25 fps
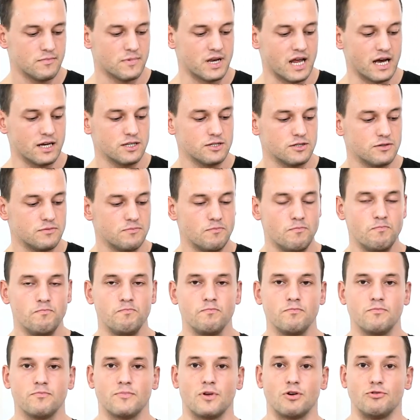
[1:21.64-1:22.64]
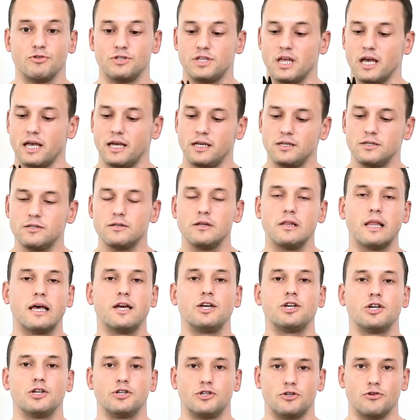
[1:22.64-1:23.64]
Next, there is the
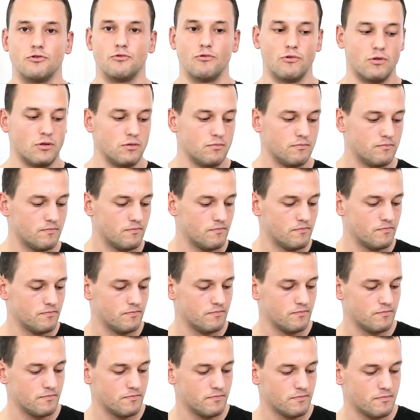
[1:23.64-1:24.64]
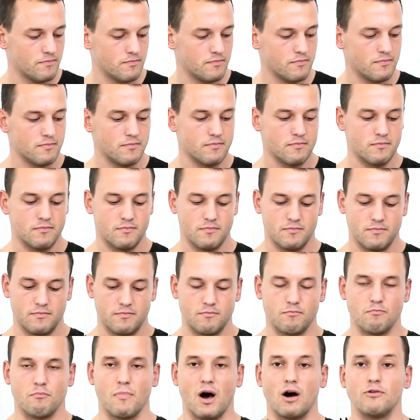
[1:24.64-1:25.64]
installation tool,
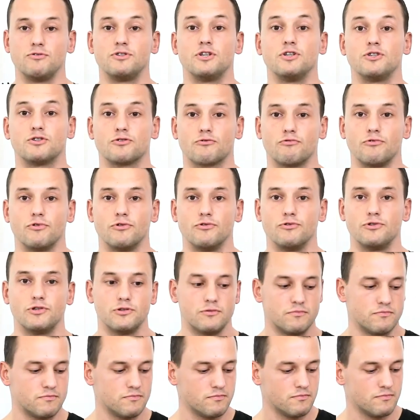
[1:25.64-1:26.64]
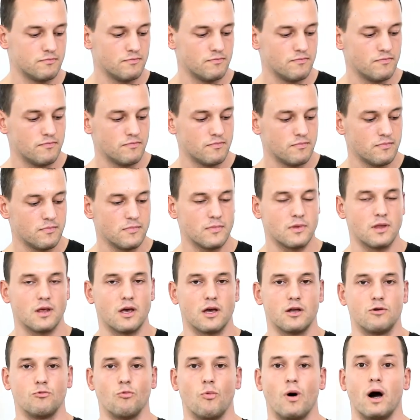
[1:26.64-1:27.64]
mounting screws,
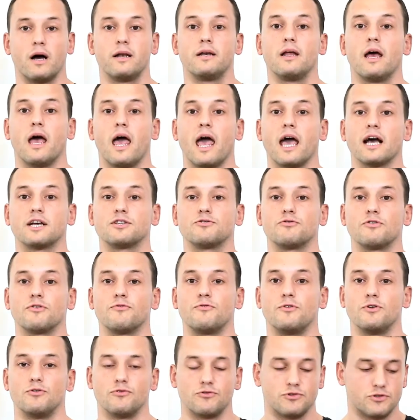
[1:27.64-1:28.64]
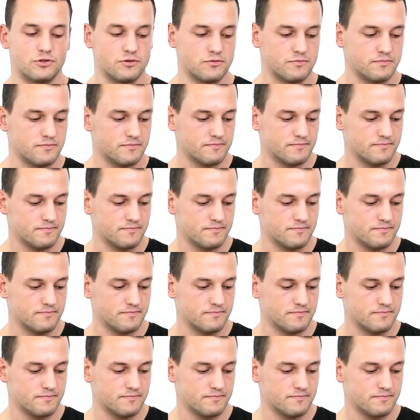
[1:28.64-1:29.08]
and one extra fuse.